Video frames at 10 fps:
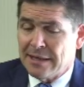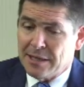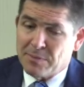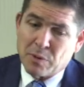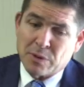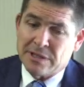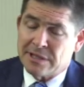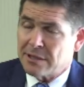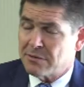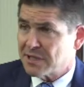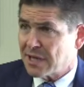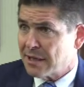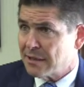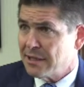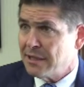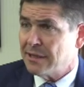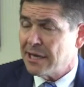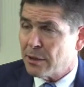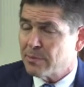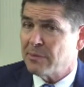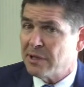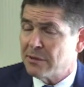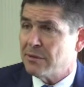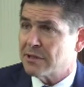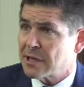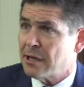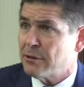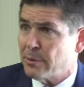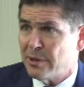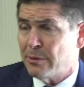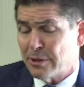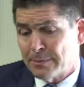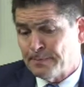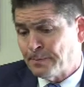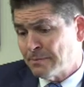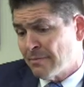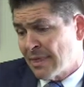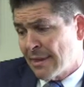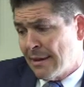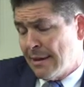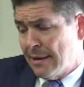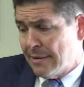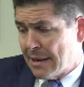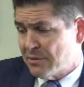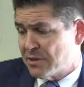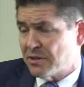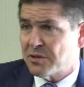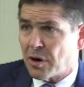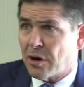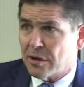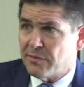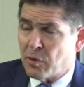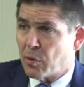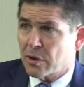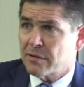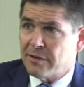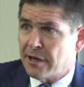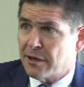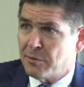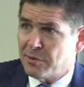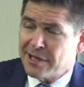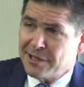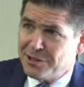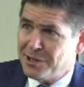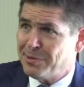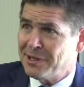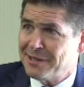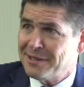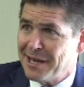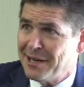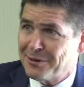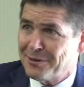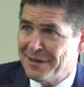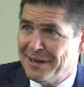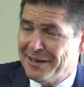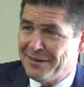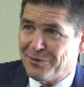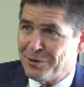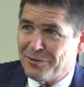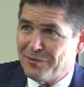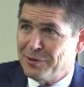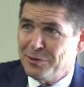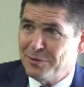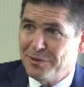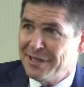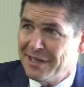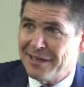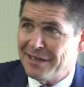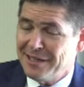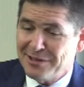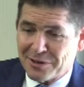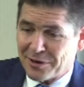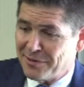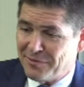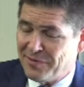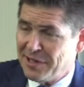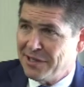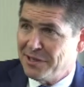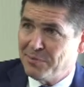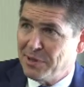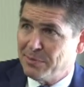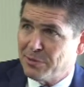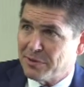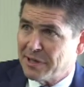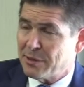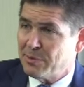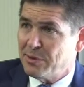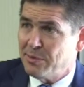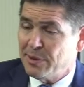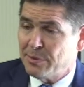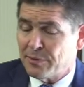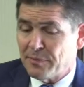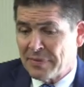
importing tetracycline to help them get through this cholera epidemic. And that was the start of a work there with a shipping container full of food. Uh, he started feeding the people and helping the people.